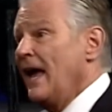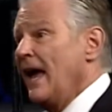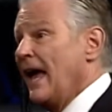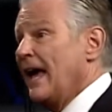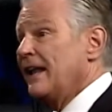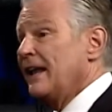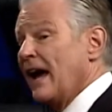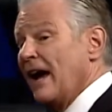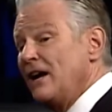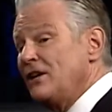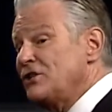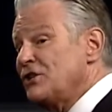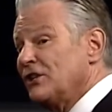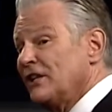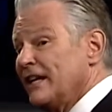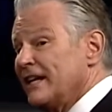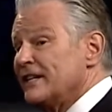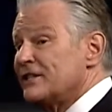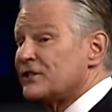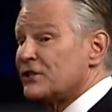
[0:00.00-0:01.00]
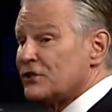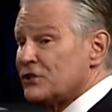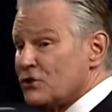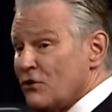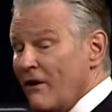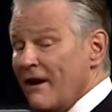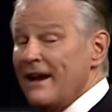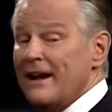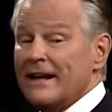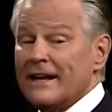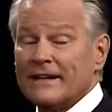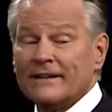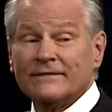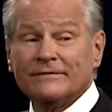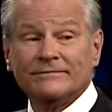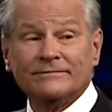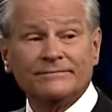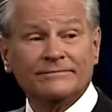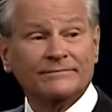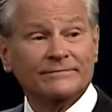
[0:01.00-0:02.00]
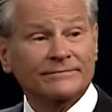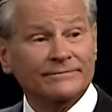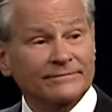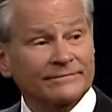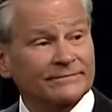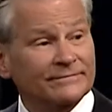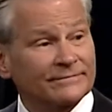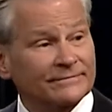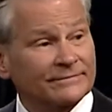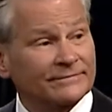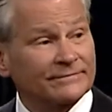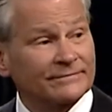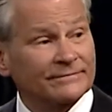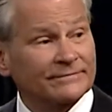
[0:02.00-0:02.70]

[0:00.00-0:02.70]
And actually, it's a training. Amen.